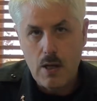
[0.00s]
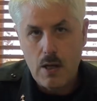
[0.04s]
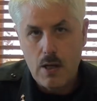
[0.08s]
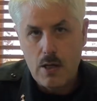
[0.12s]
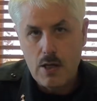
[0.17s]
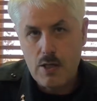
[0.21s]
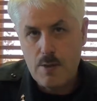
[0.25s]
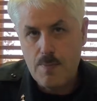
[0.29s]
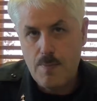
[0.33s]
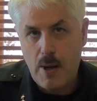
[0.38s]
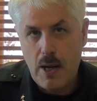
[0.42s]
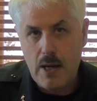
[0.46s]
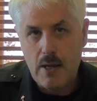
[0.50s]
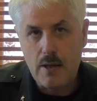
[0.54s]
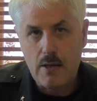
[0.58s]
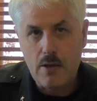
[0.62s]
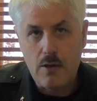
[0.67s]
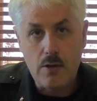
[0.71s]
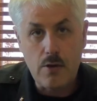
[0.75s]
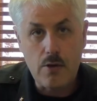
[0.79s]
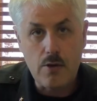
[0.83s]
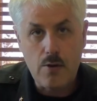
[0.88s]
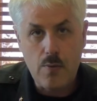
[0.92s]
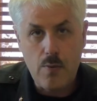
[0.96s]
Despite
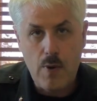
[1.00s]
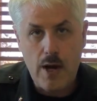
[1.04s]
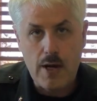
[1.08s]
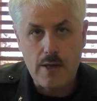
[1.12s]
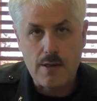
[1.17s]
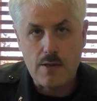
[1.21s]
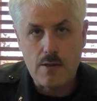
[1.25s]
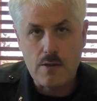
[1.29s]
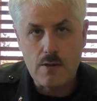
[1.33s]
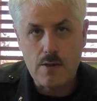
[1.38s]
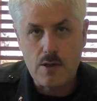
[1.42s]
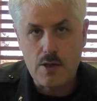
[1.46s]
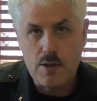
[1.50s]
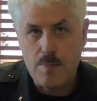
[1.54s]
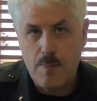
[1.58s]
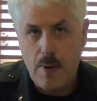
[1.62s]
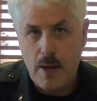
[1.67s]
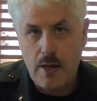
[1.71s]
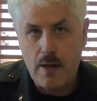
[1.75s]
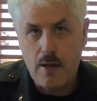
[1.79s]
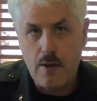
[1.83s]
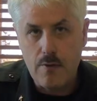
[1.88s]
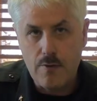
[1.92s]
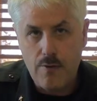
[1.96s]
clear threats,
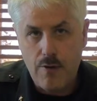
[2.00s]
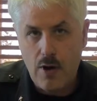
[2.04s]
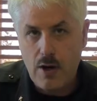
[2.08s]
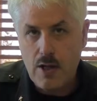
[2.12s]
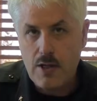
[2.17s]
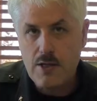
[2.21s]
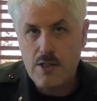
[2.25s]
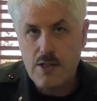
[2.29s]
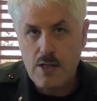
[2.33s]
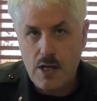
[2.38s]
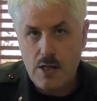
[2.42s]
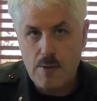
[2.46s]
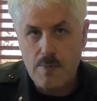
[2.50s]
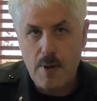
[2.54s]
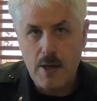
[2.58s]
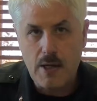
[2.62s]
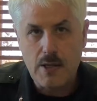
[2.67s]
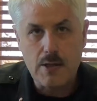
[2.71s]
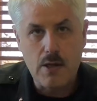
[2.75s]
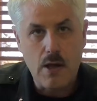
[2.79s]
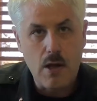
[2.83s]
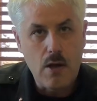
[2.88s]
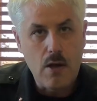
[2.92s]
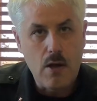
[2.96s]
despite confronting
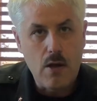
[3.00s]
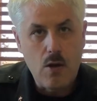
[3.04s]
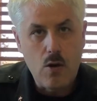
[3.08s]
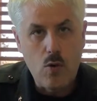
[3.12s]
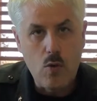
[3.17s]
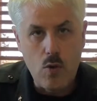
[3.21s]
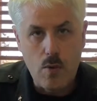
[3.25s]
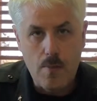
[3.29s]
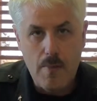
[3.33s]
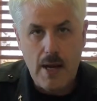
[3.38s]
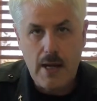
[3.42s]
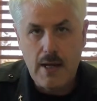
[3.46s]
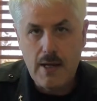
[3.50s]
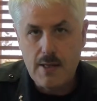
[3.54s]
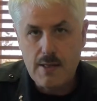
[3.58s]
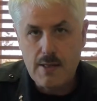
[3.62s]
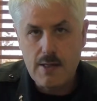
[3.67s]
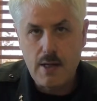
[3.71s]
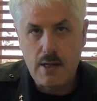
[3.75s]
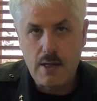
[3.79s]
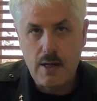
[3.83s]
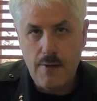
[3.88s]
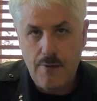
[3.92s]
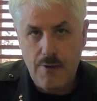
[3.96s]
suspects who were making
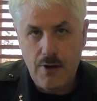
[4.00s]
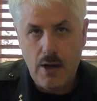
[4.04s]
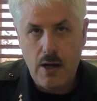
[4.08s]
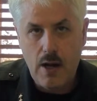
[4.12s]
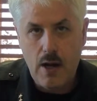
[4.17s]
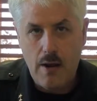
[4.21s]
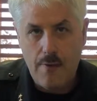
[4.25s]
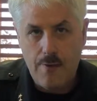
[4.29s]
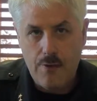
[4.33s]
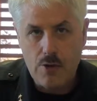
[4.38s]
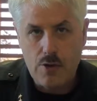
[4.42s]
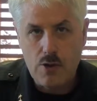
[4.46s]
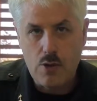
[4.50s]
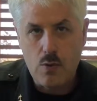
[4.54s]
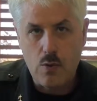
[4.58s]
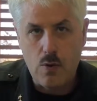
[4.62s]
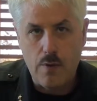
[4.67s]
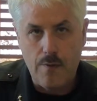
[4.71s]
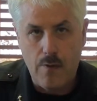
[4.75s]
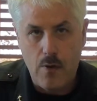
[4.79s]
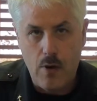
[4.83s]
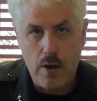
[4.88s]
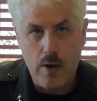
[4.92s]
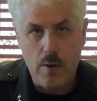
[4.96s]
significant efforts to
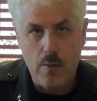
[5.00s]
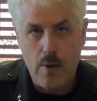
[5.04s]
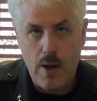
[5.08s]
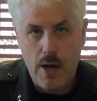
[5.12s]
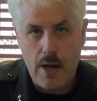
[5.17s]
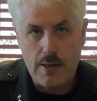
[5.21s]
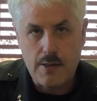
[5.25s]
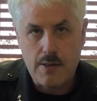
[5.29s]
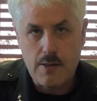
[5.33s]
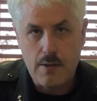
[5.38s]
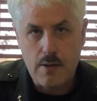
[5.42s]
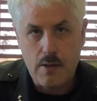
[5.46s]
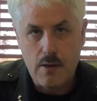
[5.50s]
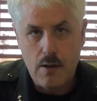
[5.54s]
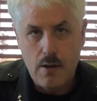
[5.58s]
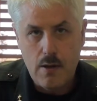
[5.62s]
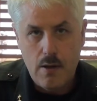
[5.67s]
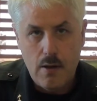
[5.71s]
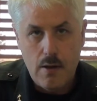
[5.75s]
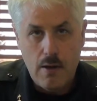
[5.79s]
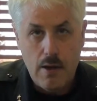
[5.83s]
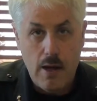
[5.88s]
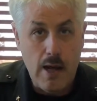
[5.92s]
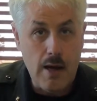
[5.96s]
avoid arrest,
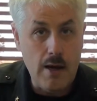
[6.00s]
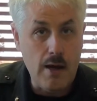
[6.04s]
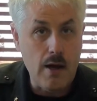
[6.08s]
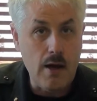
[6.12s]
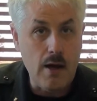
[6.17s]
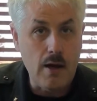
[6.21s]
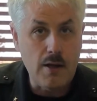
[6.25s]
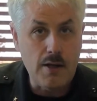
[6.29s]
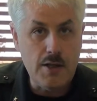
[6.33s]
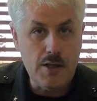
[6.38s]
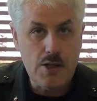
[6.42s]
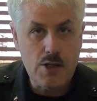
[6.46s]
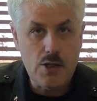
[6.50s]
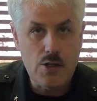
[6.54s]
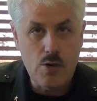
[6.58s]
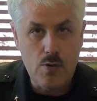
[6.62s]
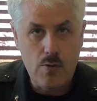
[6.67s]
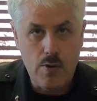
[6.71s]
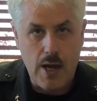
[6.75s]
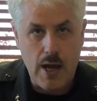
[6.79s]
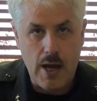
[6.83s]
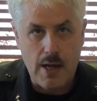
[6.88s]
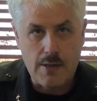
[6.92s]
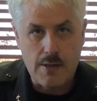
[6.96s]
and in at least 2
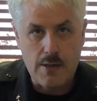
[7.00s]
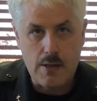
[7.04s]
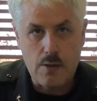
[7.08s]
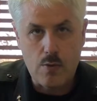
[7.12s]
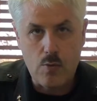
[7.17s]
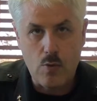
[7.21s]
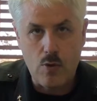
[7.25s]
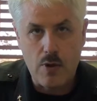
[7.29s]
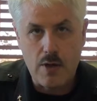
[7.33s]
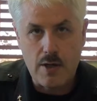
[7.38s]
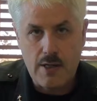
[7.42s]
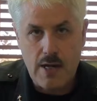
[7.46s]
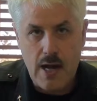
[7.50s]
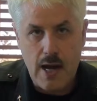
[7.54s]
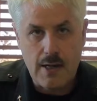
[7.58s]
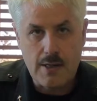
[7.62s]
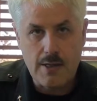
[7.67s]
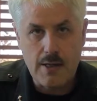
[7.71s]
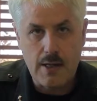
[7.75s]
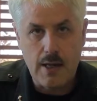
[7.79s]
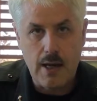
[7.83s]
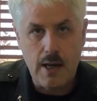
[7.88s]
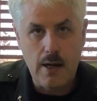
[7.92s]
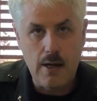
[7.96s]
cases were
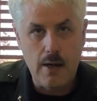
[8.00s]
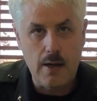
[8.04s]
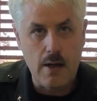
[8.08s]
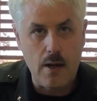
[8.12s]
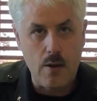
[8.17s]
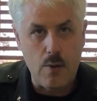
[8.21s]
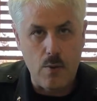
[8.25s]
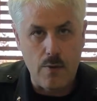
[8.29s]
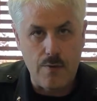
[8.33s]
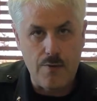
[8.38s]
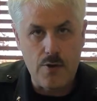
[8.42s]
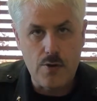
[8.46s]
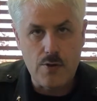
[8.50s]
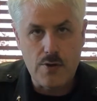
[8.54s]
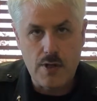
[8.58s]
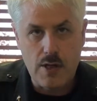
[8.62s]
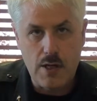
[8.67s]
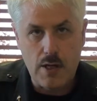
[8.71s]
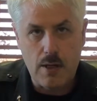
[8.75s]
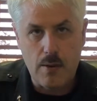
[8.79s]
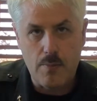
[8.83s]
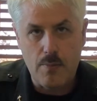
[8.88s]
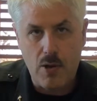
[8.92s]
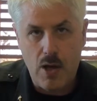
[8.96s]
intoxicated and refusing
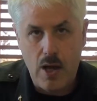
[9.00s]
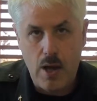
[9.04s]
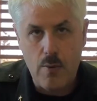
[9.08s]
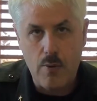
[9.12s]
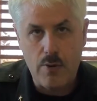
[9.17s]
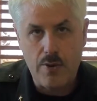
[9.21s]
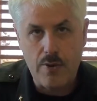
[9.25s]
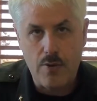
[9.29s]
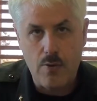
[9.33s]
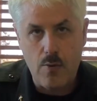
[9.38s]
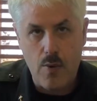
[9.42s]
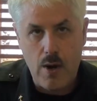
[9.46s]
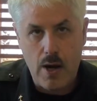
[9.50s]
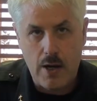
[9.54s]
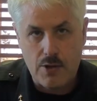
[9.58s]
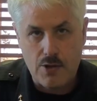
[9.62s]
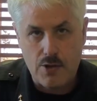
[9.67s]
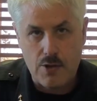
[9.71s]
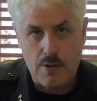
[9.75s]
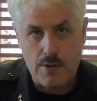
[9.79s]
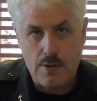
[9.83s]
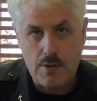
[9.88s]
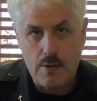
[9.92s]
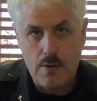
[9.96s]
to comply with
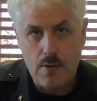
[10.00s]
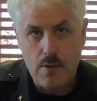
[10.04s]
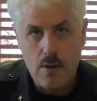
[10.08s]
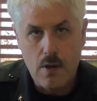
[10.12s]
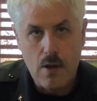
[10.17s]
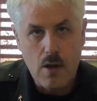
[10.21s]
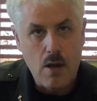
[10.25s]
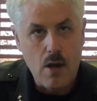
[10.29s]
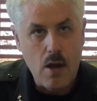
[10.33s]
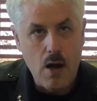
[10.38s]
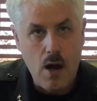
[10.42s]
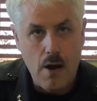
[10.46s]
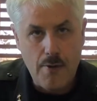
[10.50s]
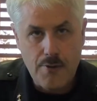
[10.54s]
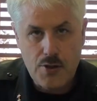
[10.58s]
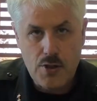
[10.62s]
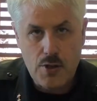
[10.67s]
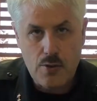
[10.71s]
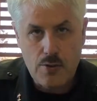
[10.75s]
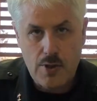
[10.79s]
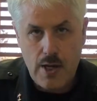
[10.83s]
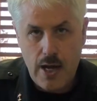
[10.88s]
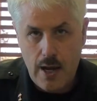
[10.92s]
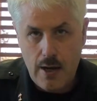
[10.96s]
directions,
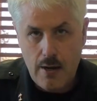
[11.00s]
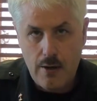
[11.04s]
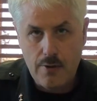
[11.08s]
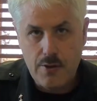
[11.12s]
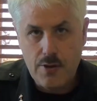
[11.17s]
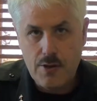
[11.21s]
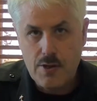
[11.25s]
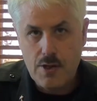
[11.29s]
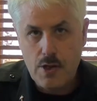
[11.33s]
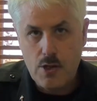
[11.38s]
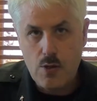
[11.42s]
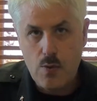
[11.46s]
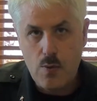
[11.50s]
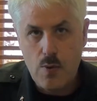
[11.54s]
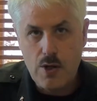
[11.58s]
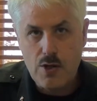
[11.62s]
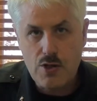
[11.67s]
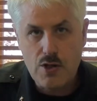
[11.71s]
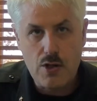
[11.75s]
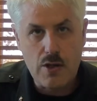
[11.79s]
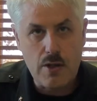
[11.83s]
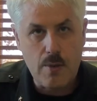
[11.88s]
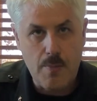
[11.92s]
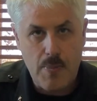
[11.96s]
officers handled the
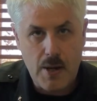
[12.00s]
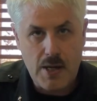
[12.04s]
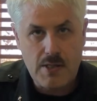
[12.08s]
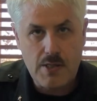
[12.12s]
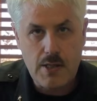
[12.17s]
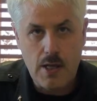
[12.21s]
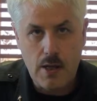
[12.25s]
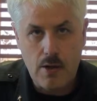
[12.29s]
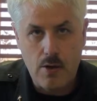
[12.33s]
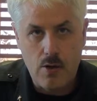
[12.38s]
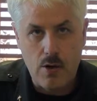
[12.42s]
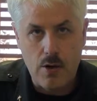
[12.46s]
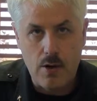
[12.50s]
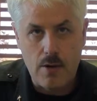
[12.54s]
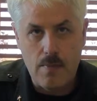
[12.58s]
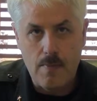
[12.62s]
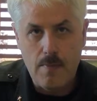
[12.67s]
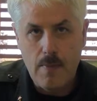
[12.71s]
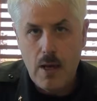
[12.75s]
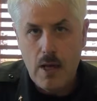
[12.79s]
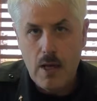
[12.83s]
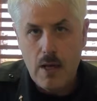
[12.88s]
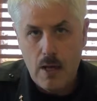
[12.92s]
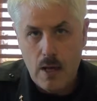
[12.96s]
situation the best they could
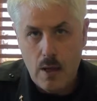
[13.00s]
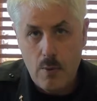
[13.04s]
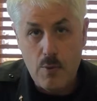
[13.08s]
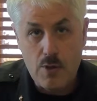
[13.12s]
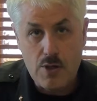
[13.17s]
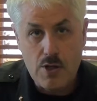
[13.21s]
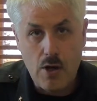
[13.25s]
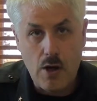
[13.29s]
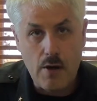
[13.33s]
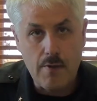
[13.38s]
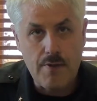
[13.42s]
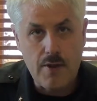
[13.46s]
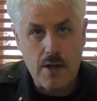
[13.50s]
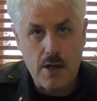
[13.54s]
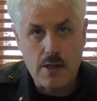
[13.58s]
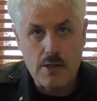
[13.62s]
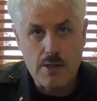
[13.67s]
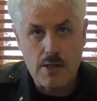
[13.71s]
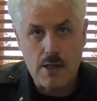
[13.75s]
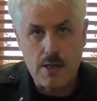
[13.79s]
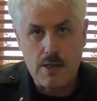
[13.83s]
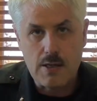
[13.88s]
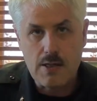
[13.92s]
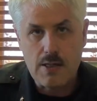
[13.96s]
and resolved the
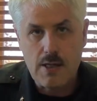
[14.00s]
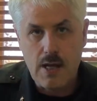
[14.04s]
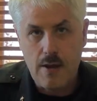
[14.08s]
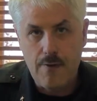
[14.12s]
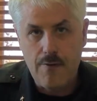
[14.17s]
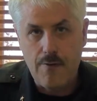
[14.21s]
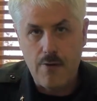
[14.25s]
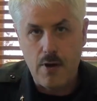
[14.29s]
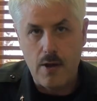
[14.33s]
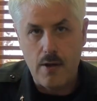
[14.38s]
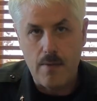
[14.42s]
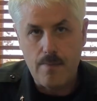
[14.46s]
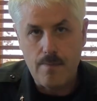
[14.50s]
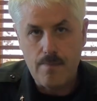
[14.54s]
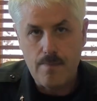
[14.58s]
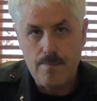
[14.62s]
incident safely.